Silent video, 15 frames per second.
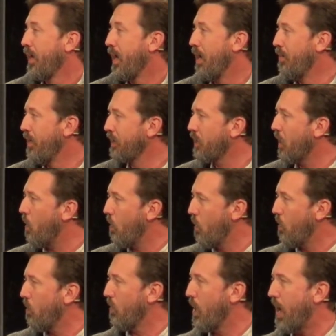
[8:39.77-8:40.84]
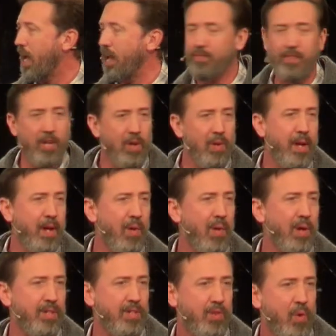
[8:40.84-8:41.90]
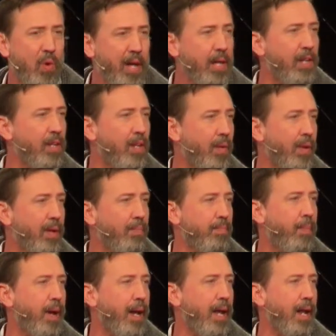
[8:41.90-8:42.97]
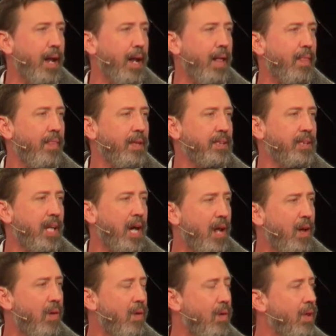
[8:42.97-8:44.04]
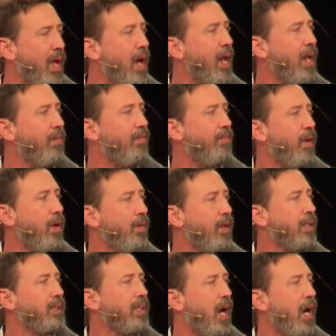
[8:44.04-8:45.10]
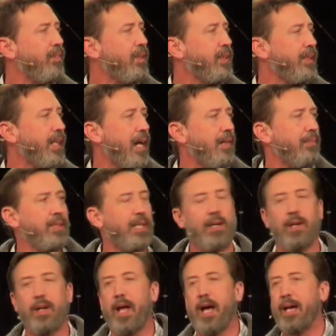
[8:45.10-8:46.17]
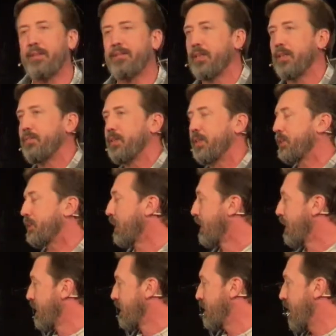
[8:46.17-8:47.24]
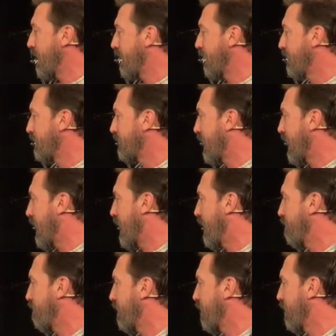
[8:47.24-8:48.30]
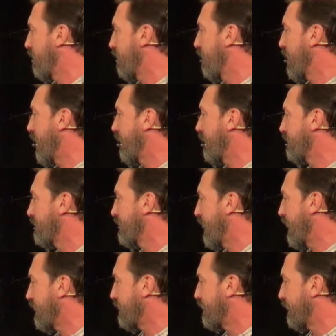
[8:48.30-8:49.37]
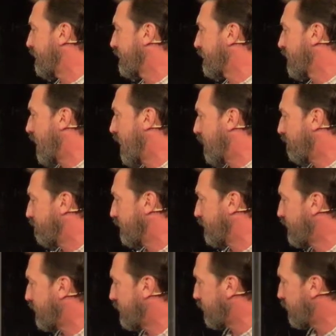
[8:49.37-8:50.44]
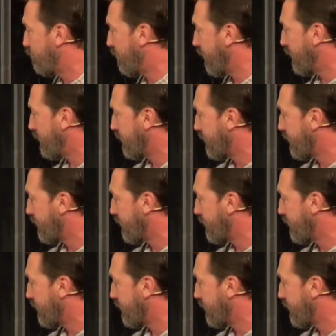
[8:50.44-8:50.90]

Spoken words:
I mean, there's a whole lot of doing or quit doing, but there's not a whole lot of focus oftentimes in our lives of just taking the time, like it says in Psalms, to just be